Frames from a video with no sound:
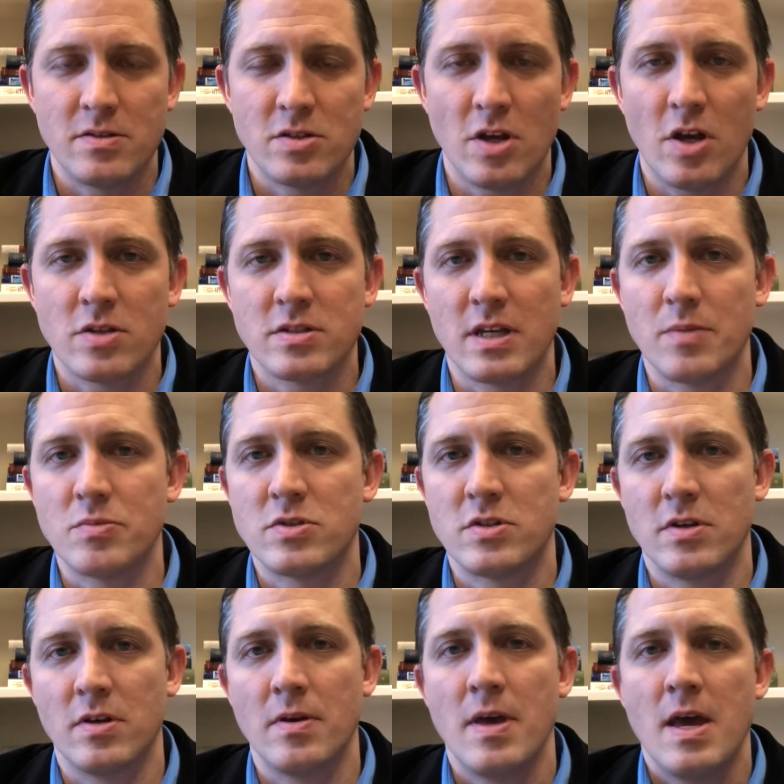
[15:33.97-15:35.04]
Saul seems
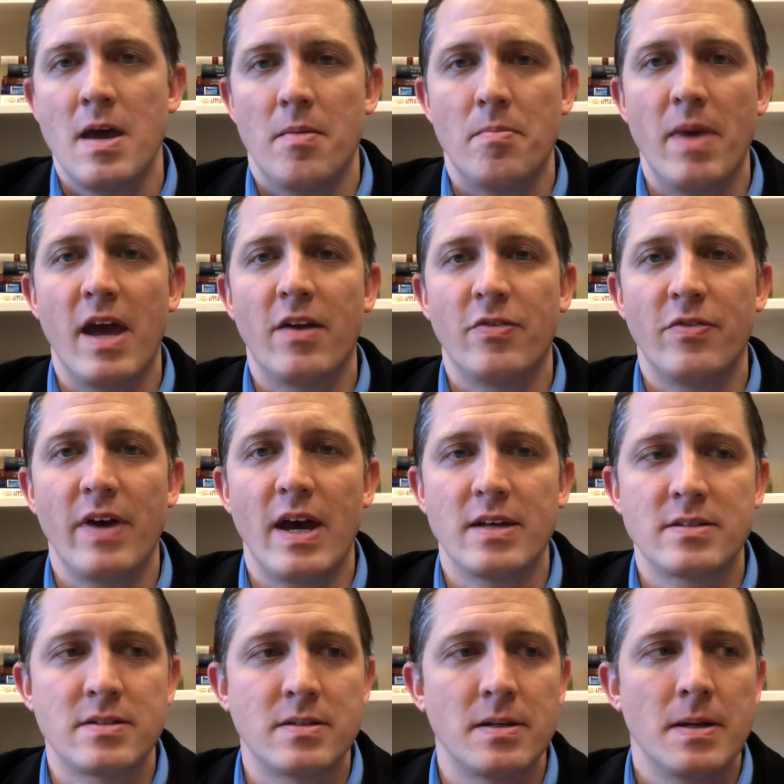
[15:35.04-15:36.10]
to
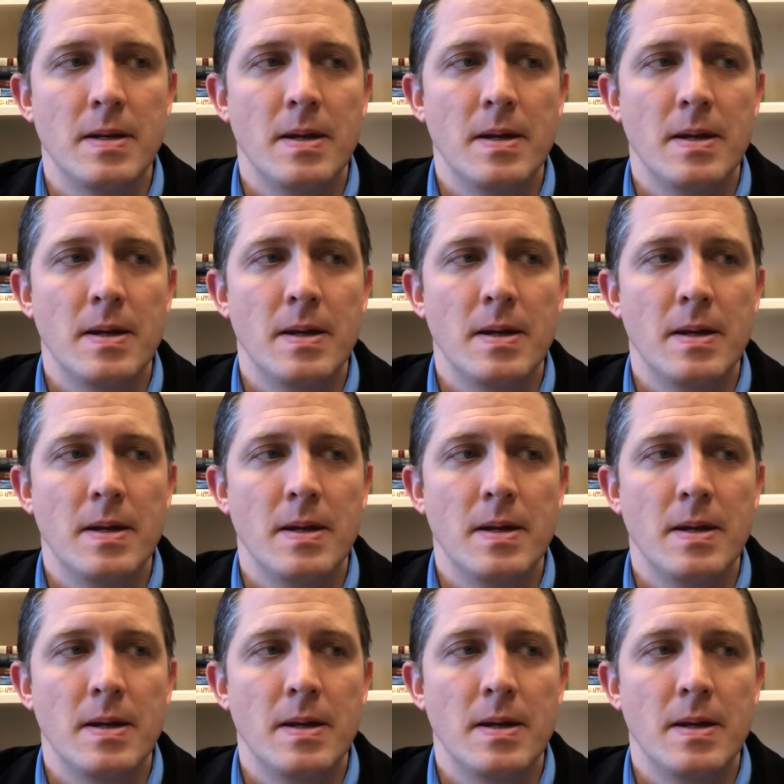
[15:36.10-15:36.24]
manifest.